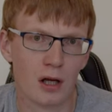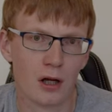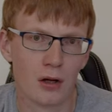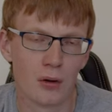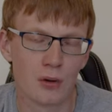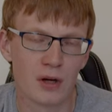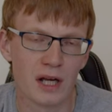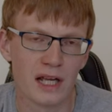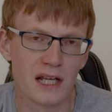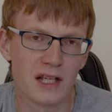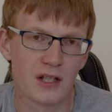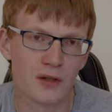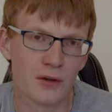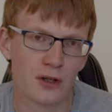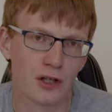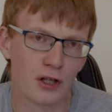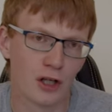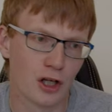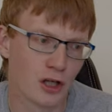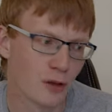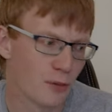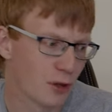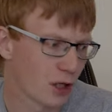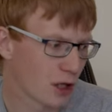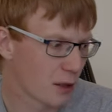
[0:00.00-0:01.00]
Okay, so it
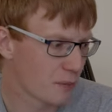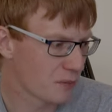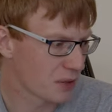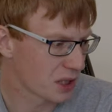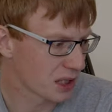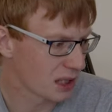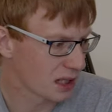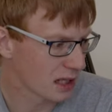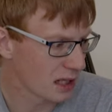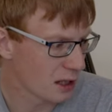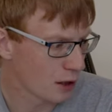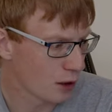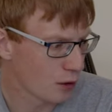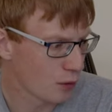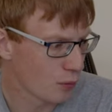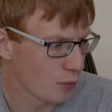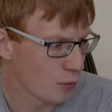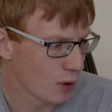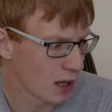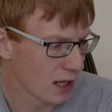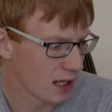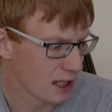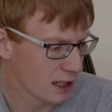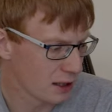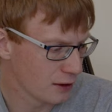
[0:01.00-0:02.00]
now becomes clear
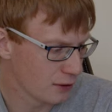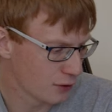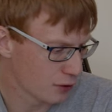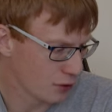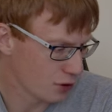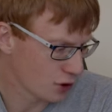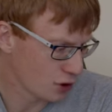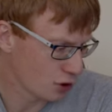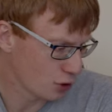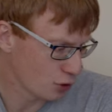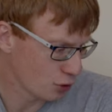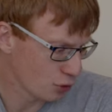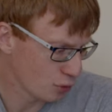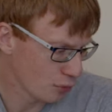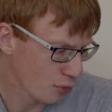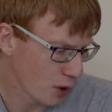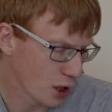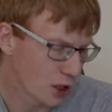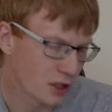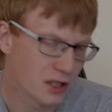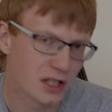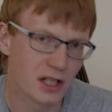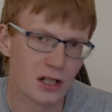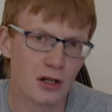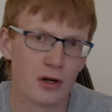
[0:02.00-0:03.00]
why there's no
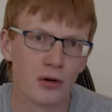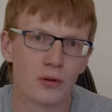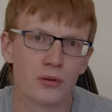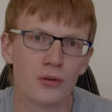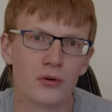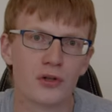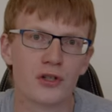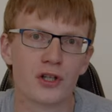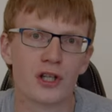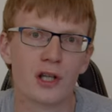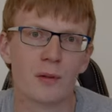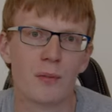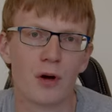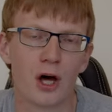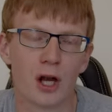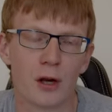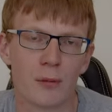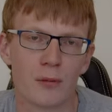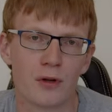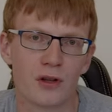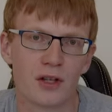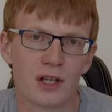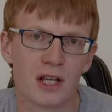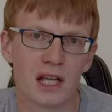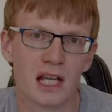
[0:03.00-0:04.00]
mounting holes in the bottom
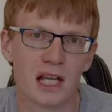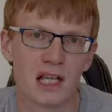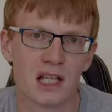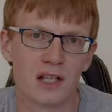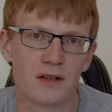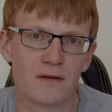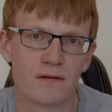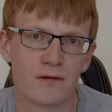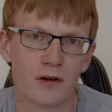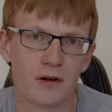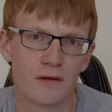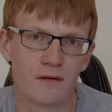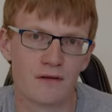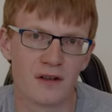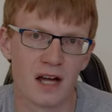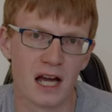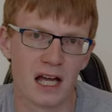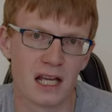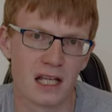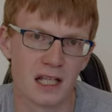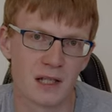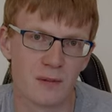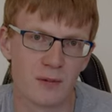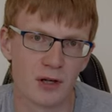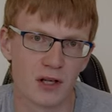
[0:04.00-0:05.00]
of the case for
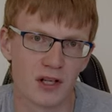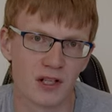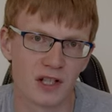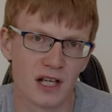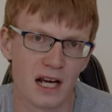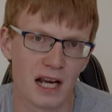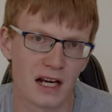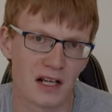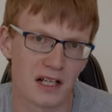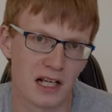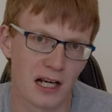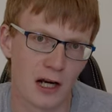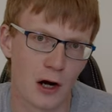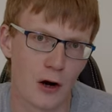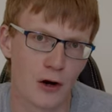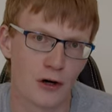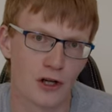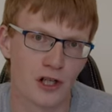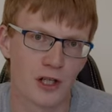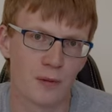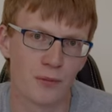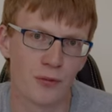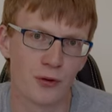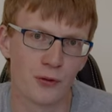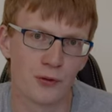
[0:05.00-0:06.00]
fans because it actually
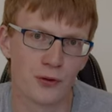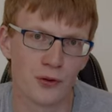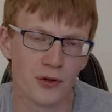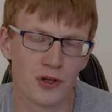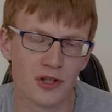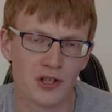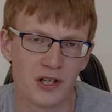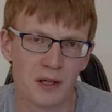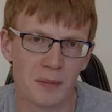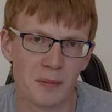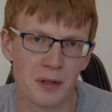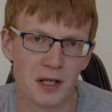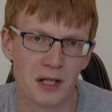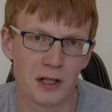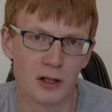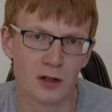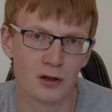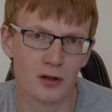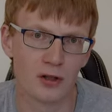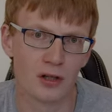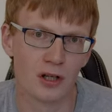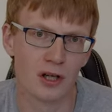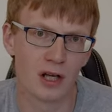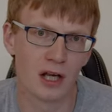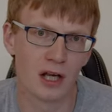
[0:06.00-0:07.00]
hurts both your CPU